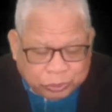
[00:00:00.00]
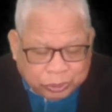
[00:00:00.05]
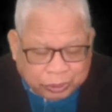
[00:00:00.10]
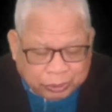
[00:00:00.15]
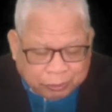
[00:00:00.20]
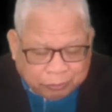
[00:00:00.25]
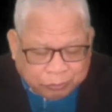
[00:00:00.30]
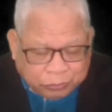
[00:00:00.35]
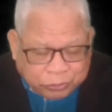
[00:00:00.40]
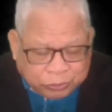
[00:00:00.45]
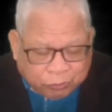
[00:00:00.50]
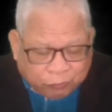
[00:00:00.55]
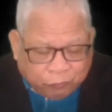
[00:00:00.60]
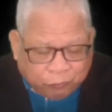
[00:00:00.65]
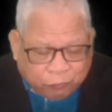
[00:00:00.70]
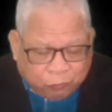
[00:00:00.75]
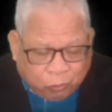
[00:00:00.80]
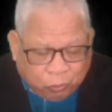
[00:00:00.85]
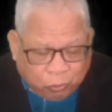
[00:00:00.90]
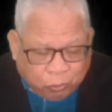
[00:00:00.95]

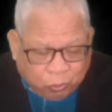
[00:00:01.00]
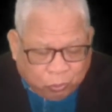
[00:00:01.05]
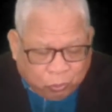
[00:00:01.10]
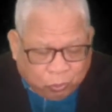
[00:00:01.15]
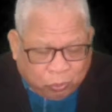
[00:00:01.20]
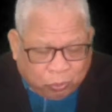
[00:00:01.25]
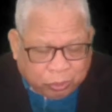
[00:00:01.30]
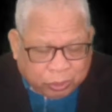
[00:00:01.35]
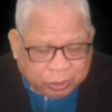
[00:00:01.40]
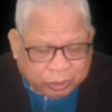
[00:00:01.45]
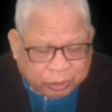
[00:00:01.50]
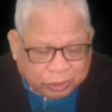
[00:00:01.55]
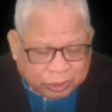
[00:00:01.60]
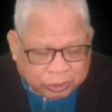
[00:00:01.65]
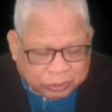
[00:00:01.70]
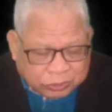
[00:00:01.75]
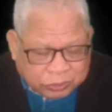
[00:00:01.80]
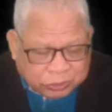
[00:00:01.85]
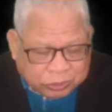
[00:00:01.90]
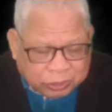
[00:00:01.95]
Muslims
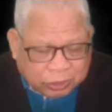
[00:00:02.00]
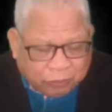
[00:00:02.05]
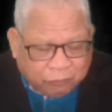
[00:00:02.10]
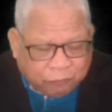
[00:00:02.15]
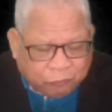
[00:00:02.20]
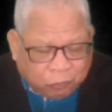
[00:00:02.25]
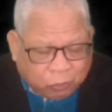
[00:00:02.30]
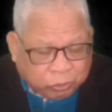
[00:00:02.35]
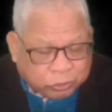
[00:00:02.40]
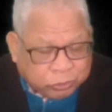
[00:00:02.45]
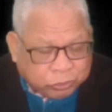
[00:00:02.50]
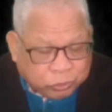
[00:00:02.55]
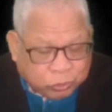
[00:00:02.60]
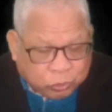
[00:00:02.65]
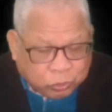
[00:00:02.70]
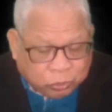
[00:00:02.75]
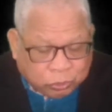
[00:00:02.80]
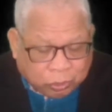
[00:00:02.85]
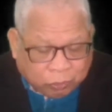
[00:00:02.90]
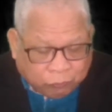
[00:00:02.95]
follow this
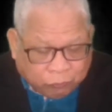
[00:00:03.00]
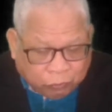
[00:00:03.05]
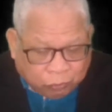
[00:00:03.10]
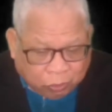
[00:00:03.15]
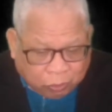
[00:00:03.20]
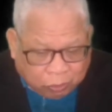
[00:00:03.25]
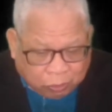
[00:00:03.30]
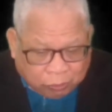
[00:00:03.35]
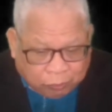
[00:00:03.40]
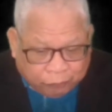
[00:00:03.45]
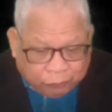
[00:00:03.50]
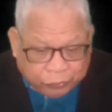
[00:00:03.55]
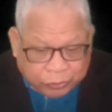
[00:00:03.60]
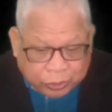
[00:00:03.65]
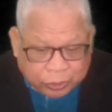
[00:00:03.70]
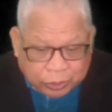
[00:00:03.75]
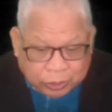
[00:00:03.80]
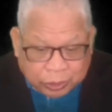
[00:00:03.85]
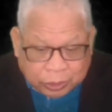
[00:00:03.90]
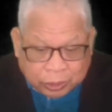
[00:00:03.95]
four school of
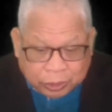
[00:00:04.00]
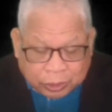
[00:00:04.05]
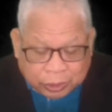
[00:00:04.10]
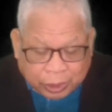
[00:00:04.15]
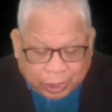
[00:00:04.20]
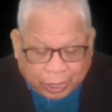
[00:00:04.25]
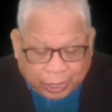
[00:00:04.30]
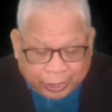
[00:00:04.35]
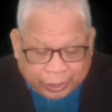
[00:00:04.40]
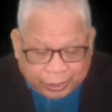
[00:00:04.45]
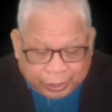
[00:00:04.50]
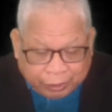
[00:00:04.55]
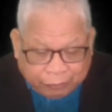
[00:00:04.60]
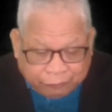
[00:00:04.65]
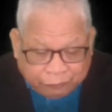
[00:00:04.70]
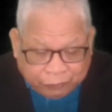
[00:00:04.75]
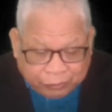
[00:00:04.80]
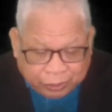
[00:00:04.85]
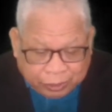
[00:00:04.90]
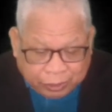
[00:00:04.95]
law: the
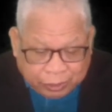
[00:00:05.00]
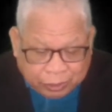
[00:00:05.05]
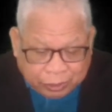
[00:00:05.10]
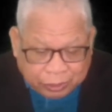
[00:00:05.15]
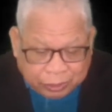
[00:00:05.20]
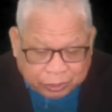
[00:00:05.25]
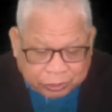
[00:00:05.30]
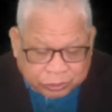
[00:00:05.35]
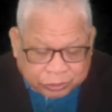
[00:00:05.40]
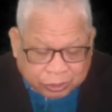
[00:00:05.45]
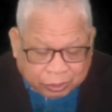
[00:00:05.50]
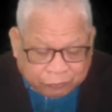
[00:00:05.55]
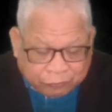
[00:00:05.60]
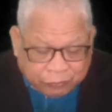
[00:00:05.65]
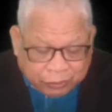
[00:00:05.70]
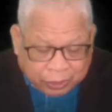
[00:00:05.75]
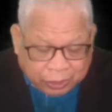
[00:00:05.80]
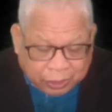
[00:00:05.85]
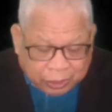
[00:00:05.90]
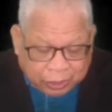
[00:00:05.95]
Hanafi, the
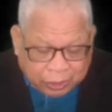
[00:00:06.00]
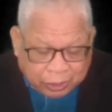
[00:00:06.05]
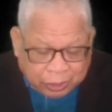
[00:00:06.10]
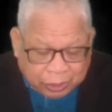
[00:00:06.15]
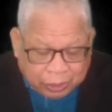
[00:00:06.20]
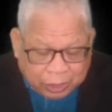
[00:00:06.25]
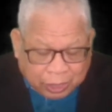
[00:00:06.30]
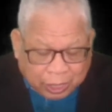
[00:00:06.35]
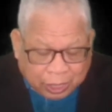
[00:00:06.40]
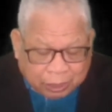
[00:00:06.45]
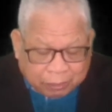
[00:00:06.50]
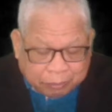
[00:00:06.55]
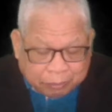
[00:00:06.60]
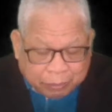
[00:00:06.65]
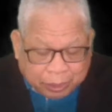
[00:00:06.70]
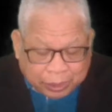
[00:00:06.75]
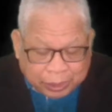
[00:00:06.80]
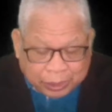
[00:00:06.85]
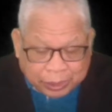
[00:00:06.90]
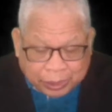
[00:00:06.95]
Shafi'i,
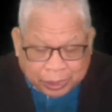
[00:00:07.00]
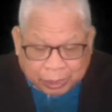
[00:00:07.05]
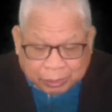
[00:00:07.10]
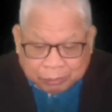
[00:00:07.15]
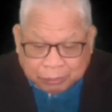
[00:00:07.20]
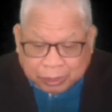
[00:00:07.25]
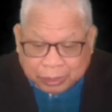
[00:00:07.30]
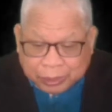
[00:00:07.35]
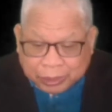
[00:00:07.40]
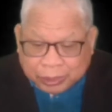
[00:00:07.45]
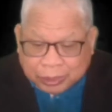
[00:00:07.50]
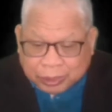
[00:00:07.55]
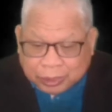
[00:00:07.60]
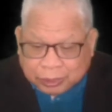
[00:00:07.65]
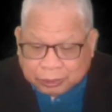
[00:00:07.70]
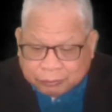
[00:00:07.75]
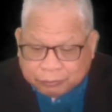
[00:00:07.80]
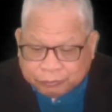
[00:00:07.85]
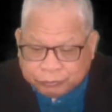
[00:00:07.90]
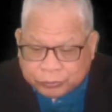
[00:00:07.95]
Hanbali, and
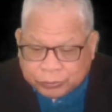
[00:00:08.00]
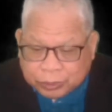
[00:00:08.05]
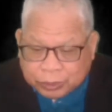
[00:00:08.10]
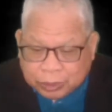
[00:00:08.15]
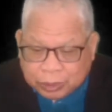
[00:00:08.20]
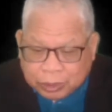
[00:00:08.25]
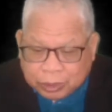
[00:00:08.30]
Maliki.